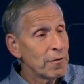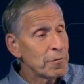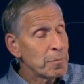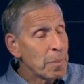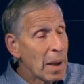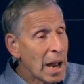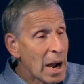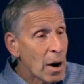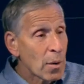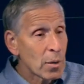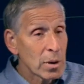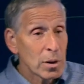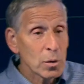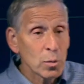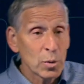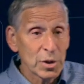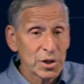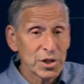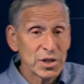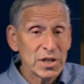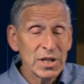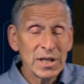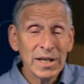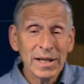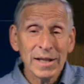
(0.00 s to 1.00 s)
of power,
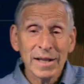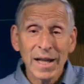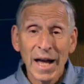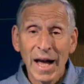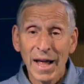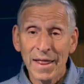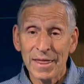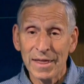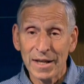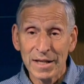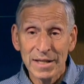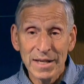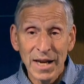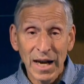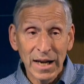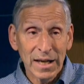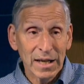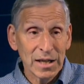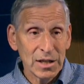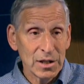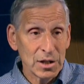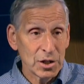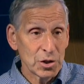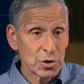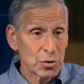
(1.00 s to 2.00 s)
we're seeing that in the
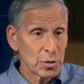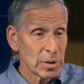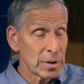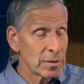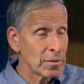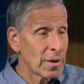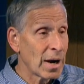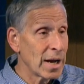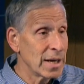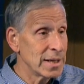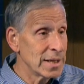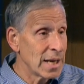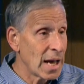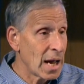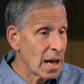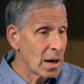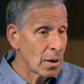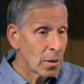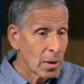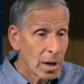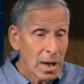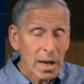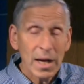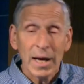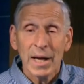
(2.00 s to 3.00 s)
tech industry right
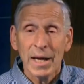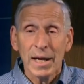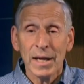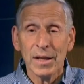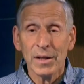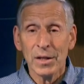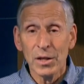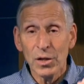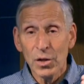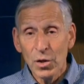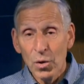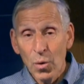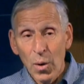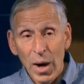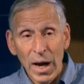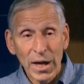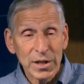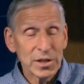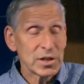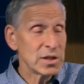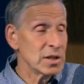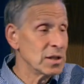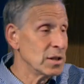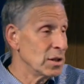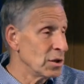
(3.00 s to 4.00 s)
now. In the
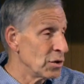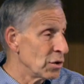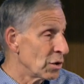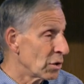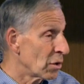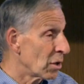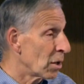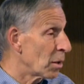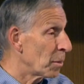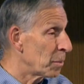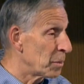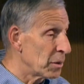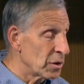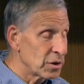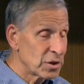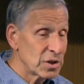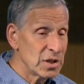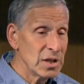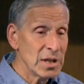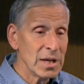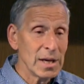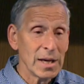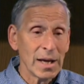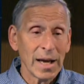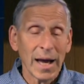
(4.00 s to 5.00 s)
US and in Europe, you're
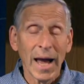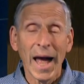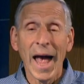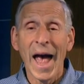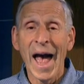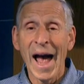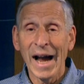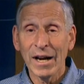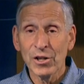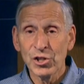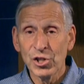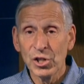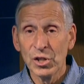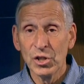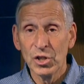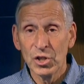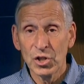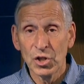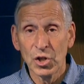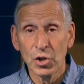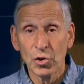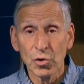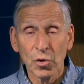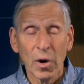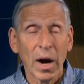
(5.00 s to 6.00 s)
seeing
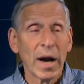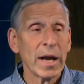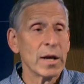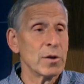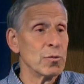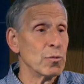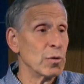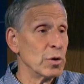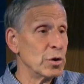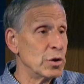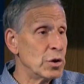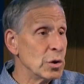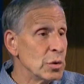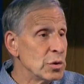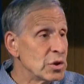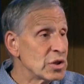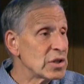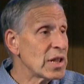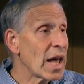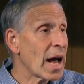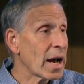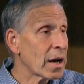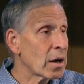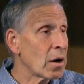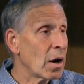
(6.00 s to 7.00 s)
actions to try and
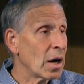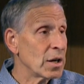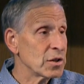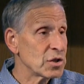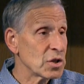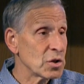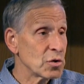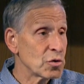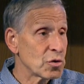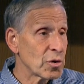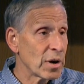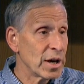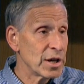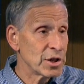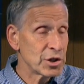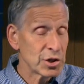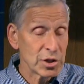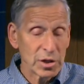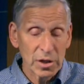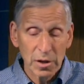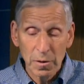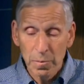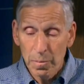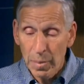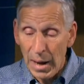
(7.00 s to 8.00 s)
reduce that
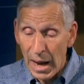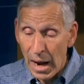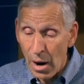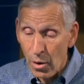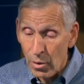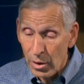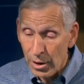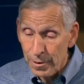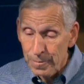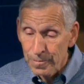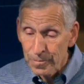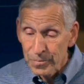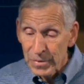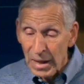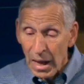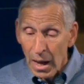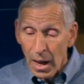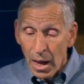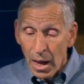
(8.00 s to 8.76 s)
concentration in power.